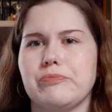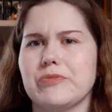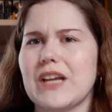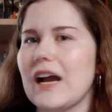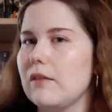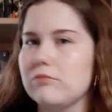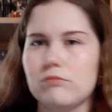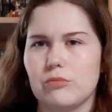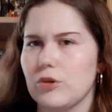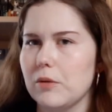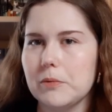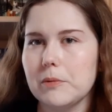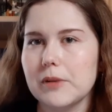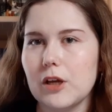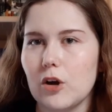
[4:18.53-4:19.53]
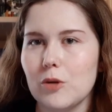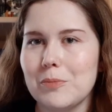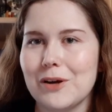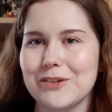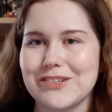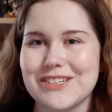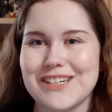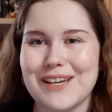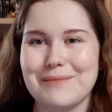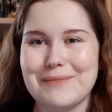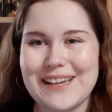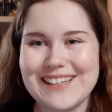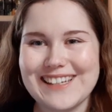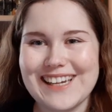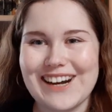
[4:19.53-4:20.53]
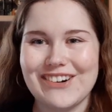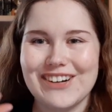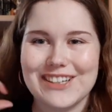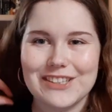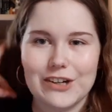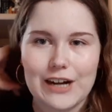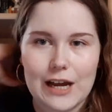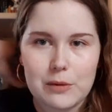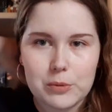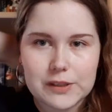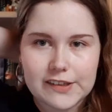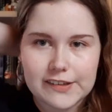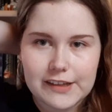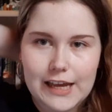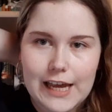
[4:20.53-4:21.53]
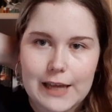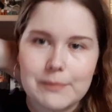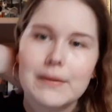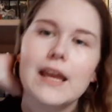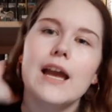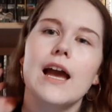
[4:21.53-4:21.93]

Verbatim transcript: yeah, probably almost a main character, I would say.